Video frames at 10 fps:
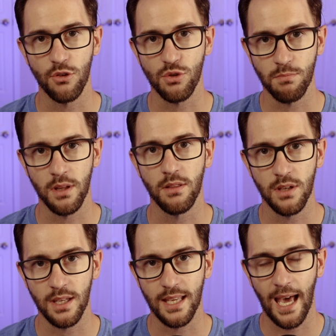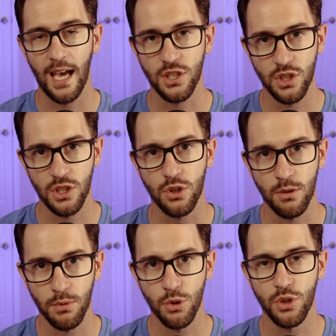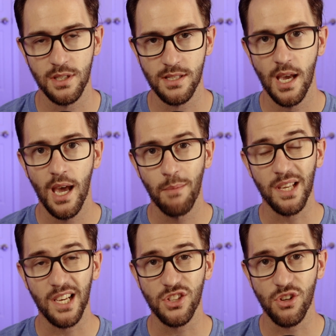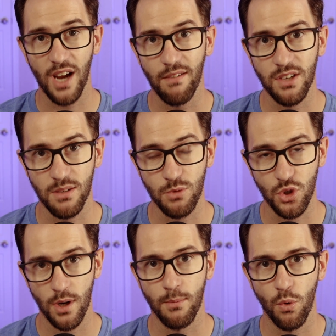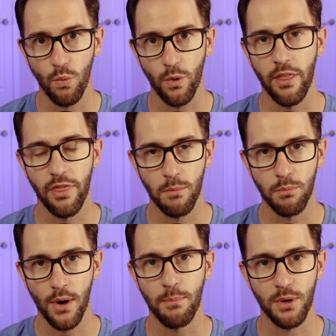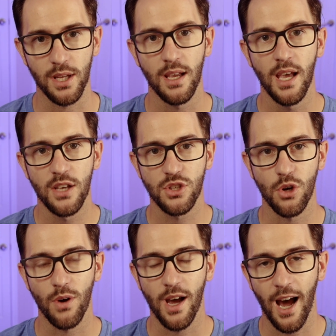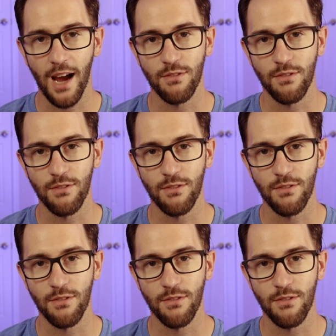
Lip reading: those monthly cash distributions because they're having some trouble with the property. So I've